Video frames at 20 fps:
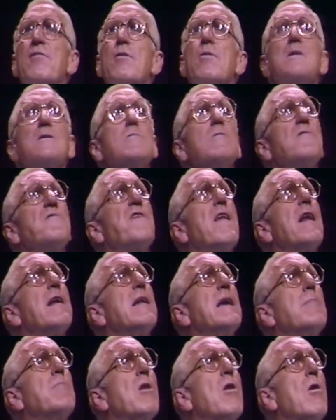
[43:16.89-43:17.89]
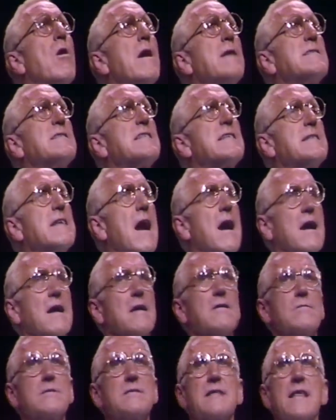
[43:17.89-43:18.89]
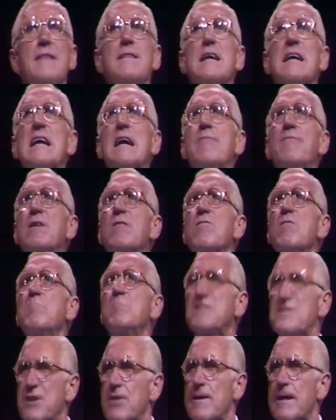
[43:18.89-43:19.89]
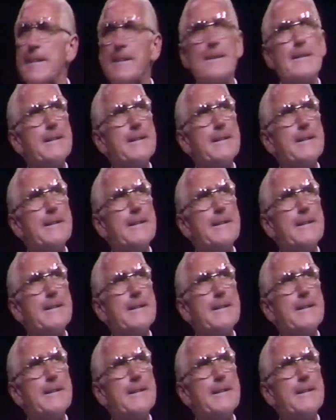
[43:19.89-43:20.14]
threw it to a fellow named Lloyd Stark, who was then the governor of Missouri.